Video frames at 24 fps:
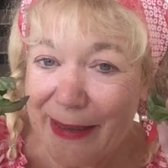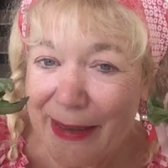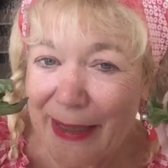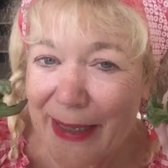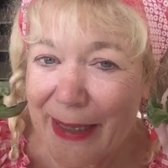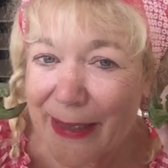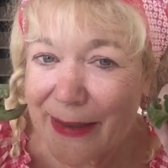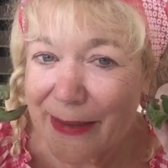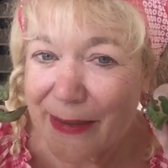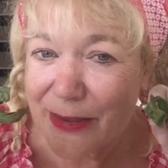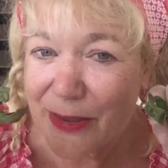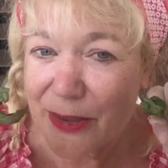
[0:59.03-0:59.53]

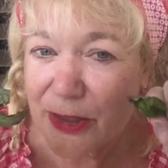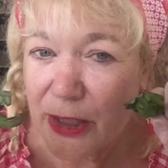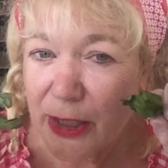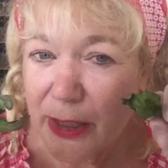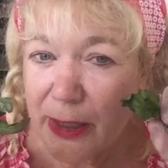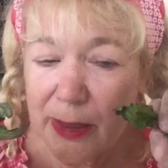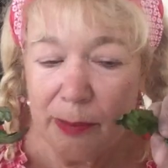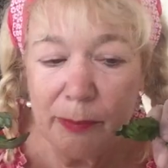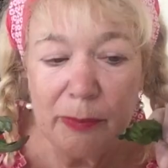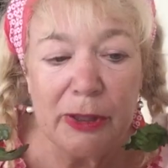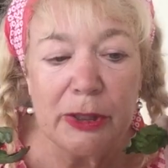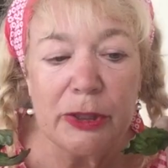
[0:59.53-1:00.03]
this,
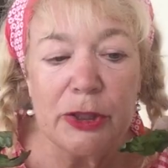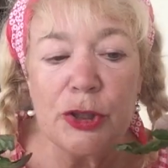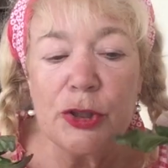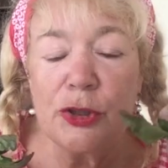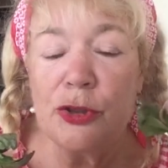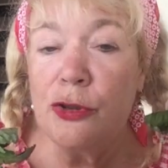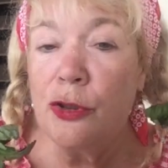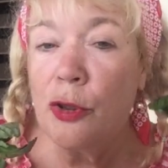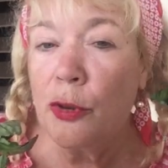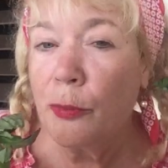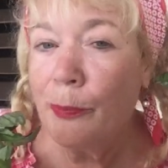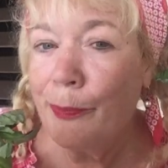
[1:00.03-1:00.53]
because
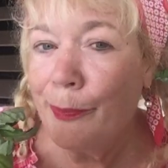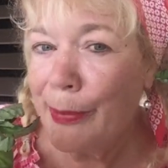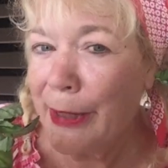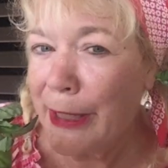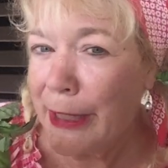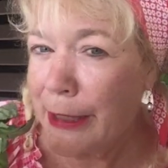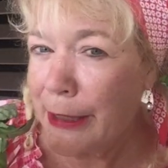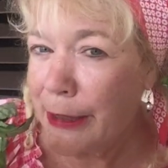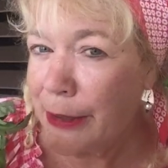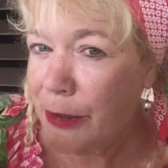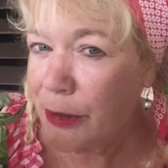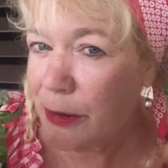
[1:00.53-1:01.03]
you know
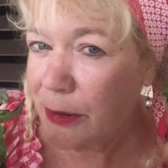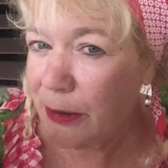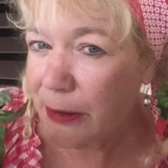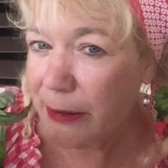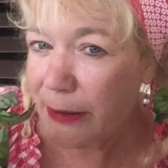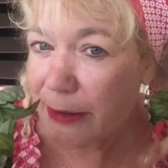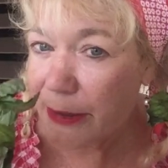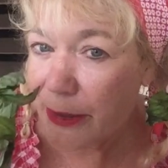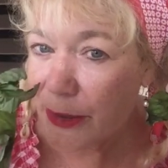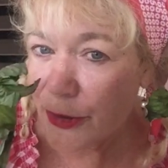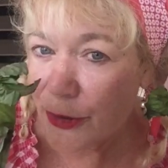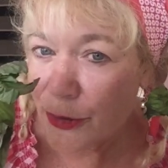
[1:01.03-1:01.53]
basil
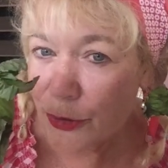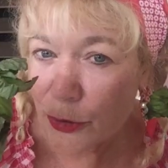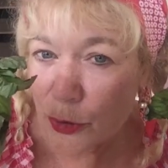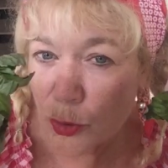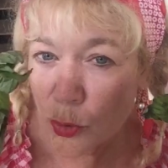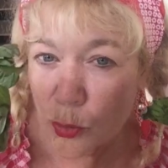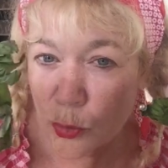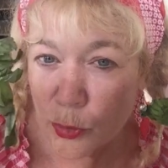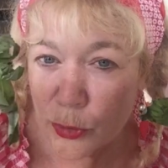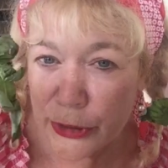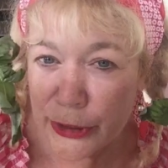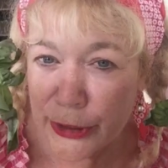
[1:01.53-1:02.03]
is
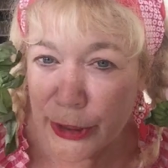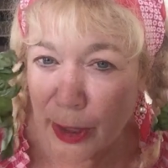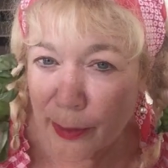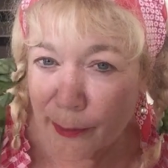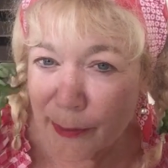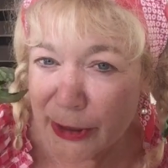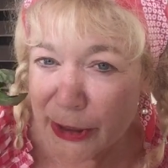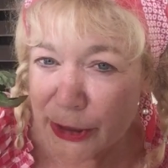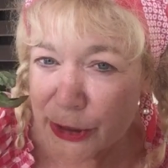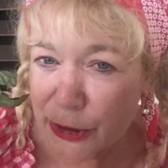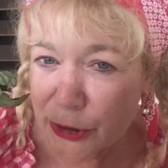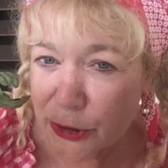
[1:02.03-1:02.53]
so
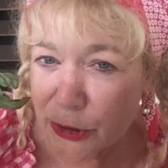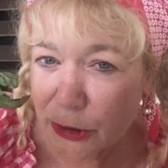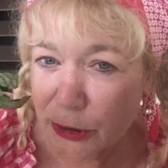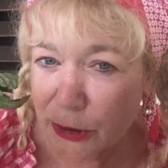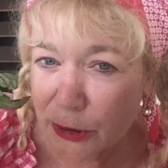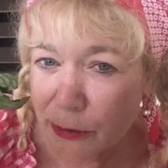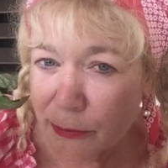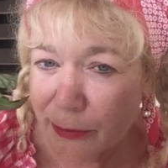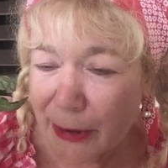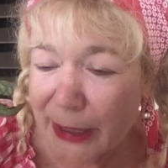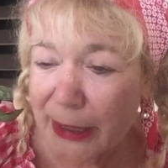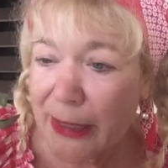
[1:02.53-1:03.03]
yummy to
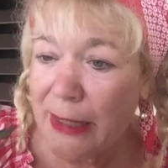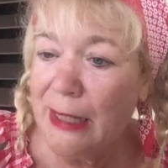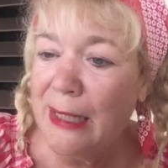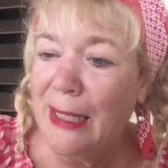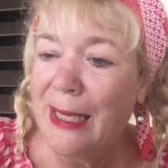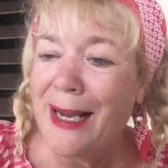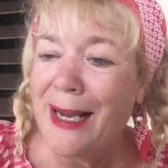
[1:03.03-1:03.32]
cook with.